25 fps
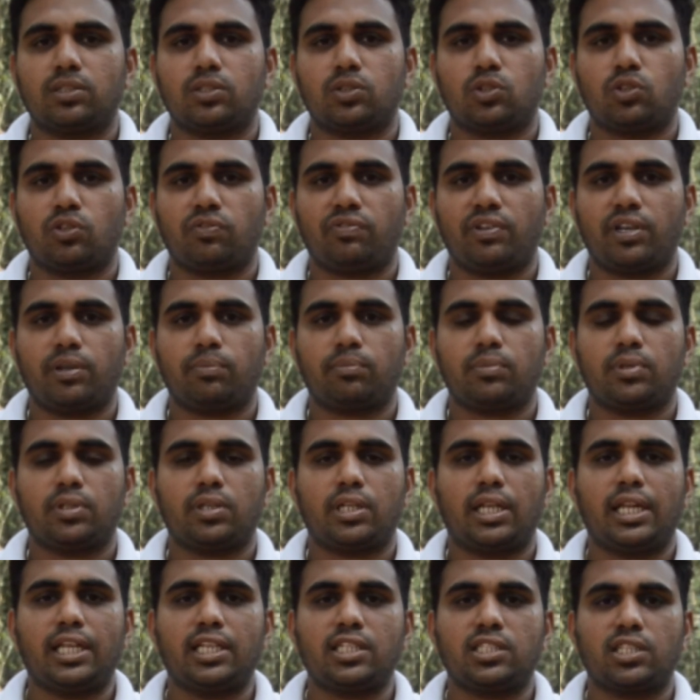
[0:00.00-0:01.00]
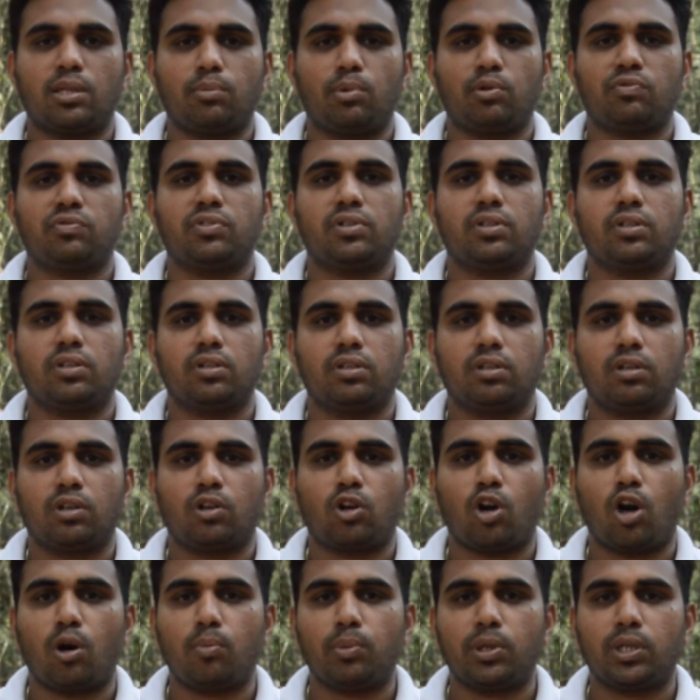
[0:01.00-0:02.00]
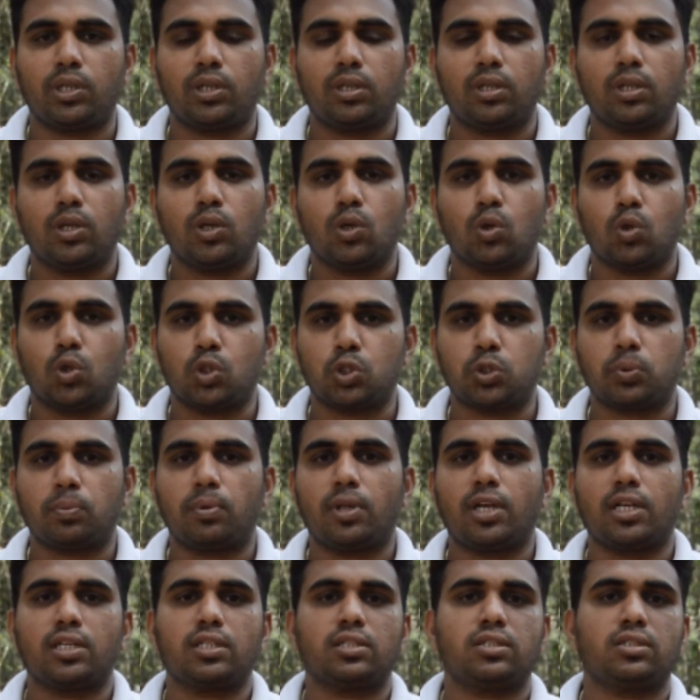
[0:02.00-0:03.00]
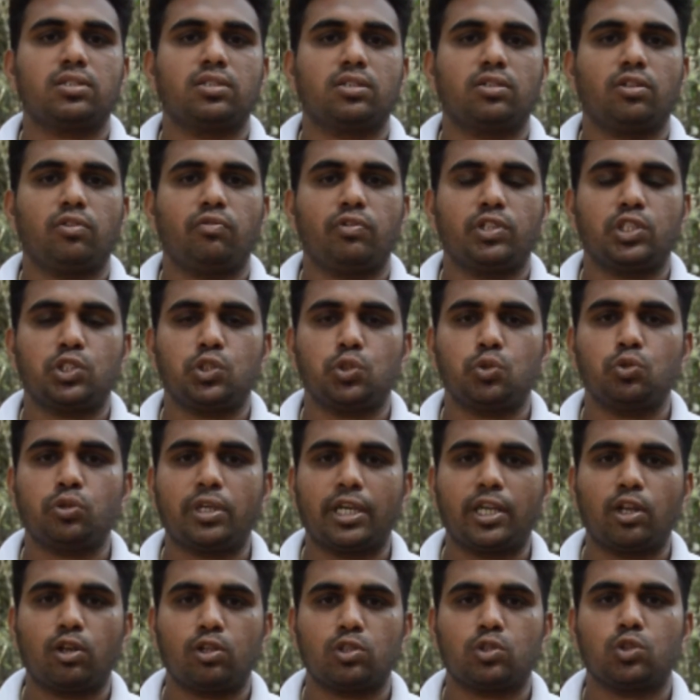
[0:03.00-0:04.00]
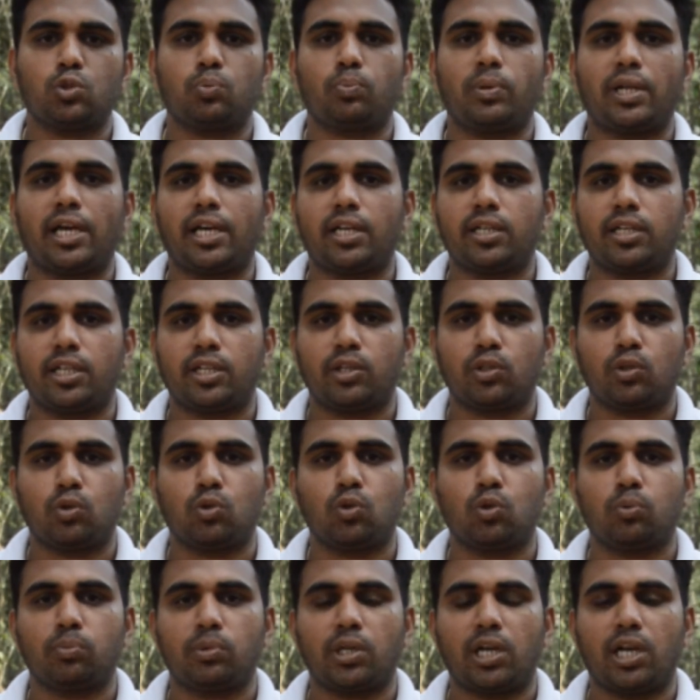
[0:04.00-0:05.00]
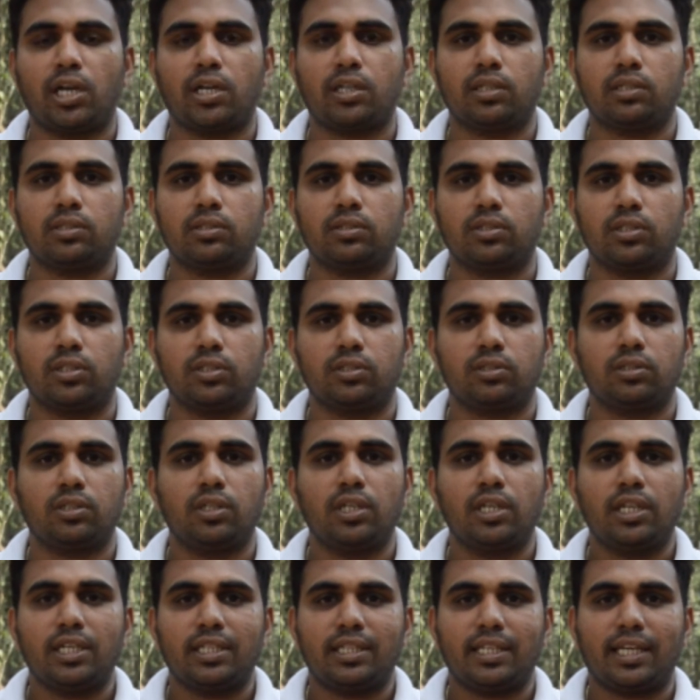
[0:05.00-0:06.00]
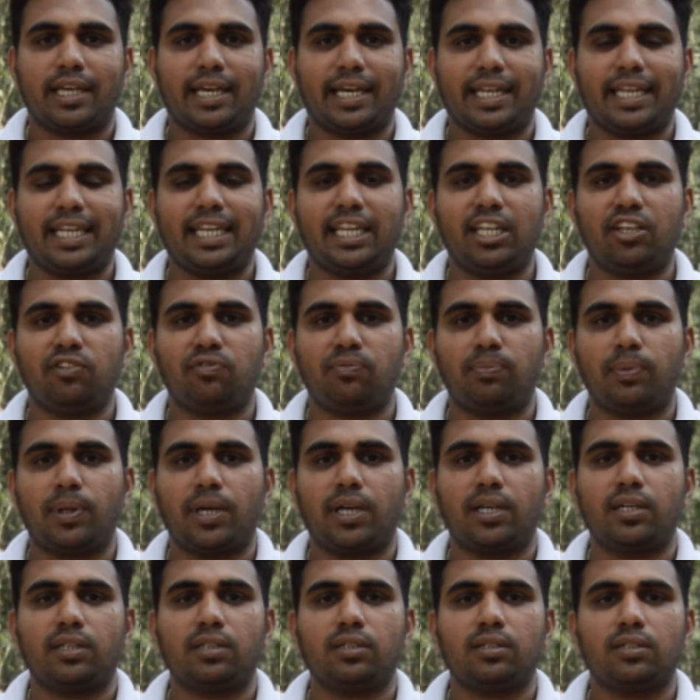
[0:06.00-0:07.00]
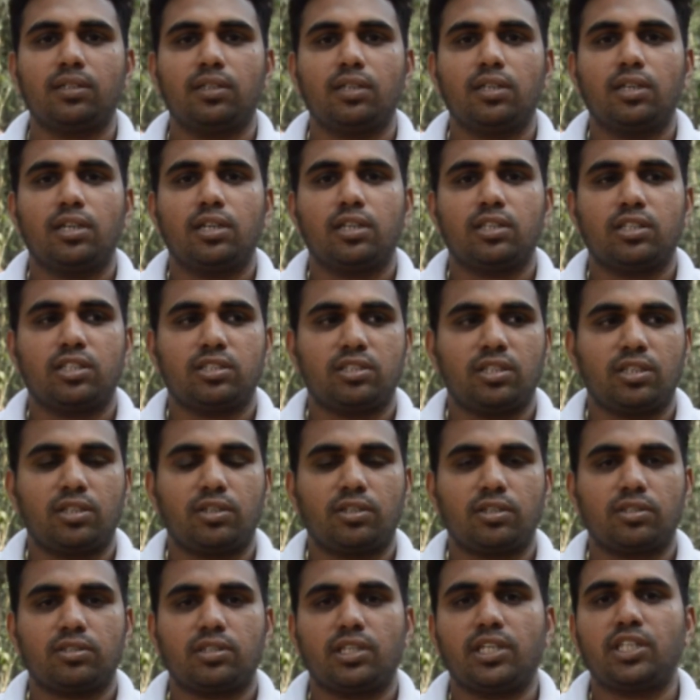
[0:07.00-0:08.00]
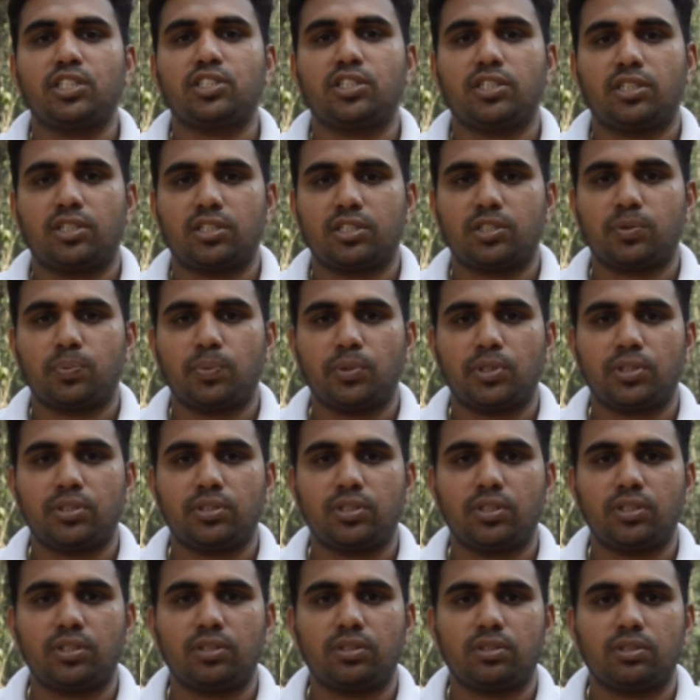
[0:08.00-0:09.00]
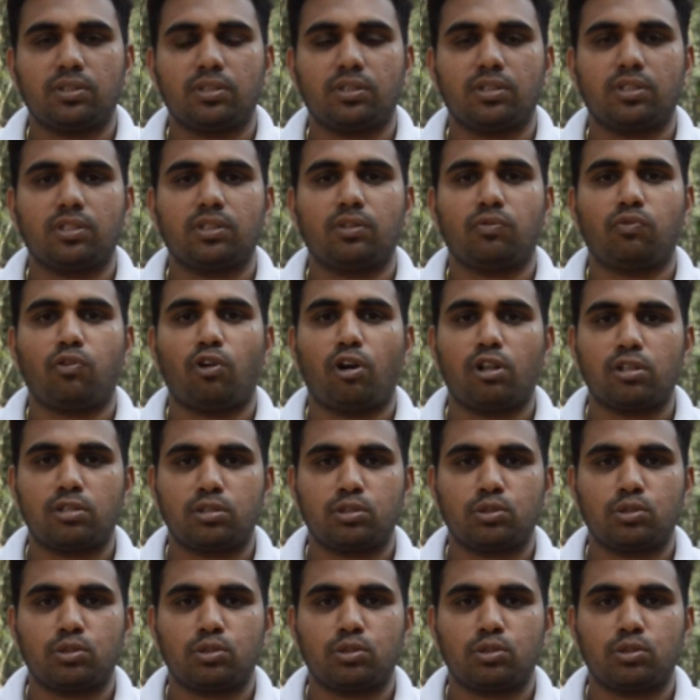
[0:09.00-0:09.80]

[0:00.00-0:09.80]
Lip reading: So if I am telling some of the common host plants which you can also plant at your home gardens is the curry leaf plant, the any citrus species, the false